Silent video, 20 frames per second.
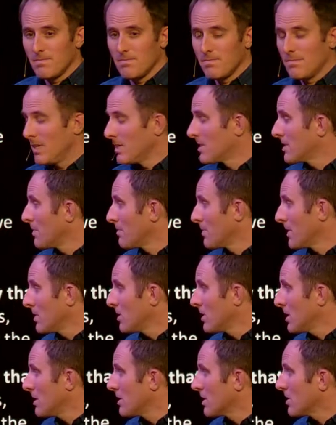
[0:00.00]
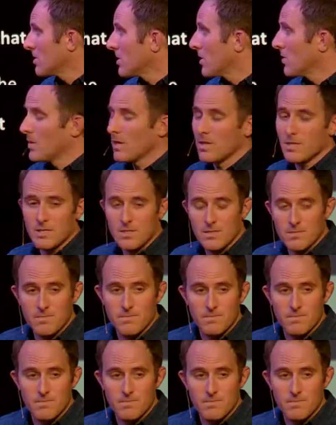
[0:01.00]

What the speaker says: is something Jesus showed us.